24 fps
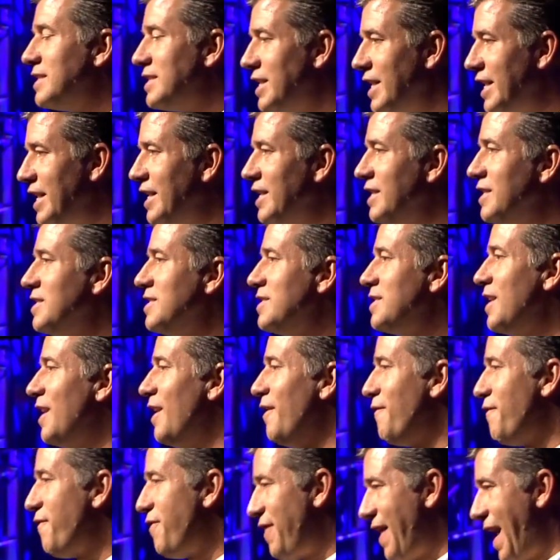tens
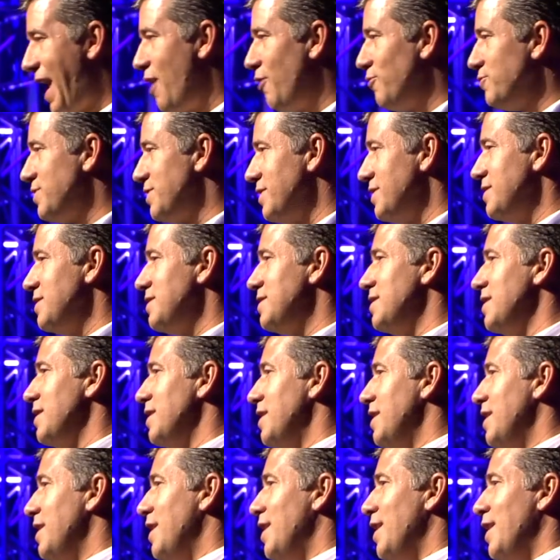of thousands
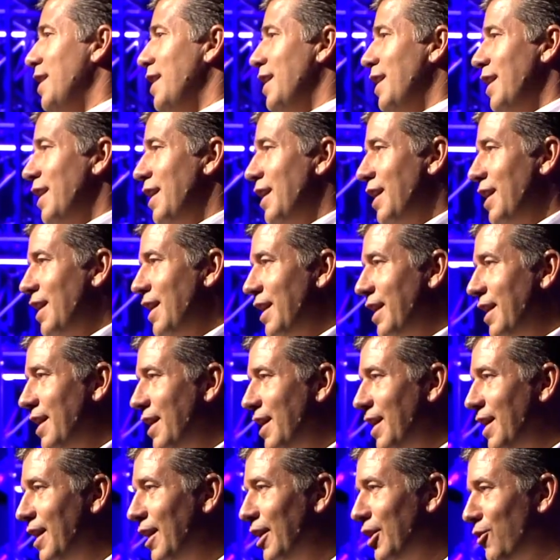
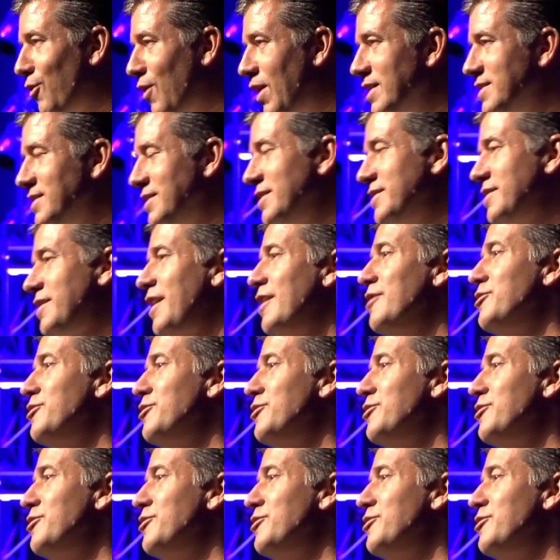across this